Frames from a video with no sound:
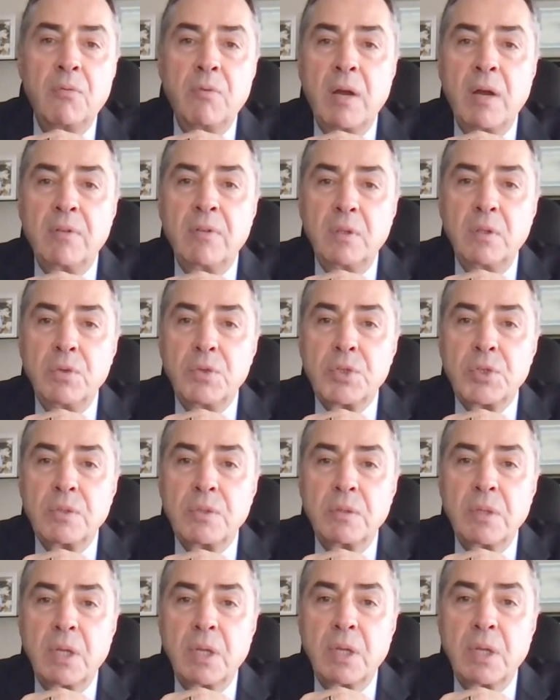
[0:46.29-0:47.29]

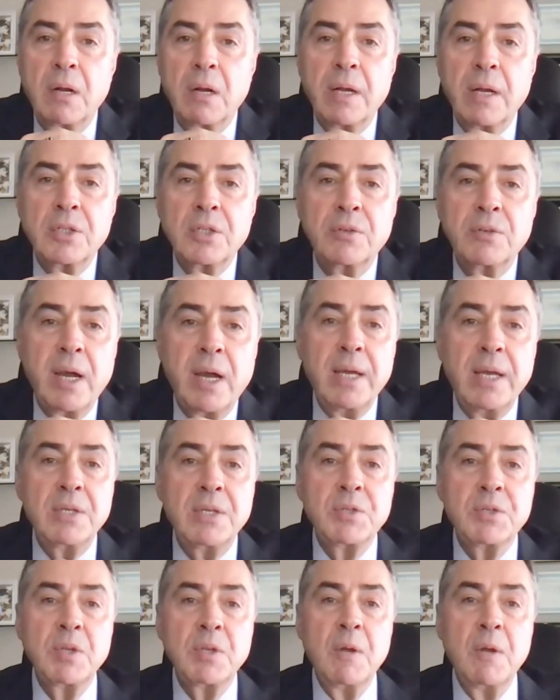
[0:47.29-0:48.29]
revolution
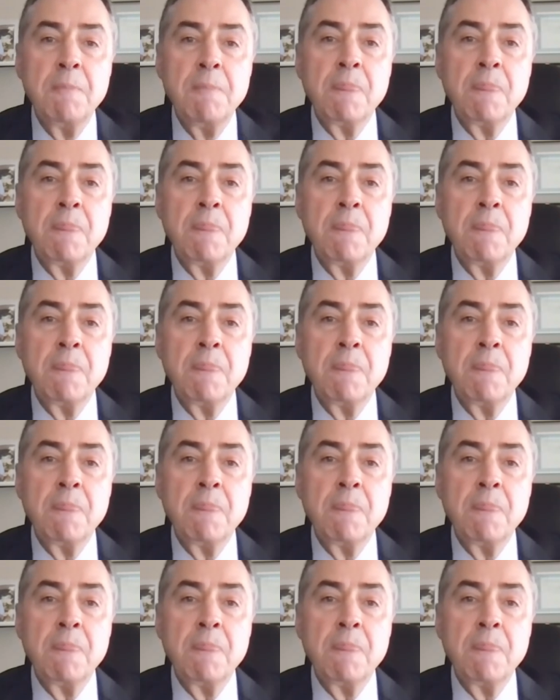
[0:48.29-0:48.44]
characterized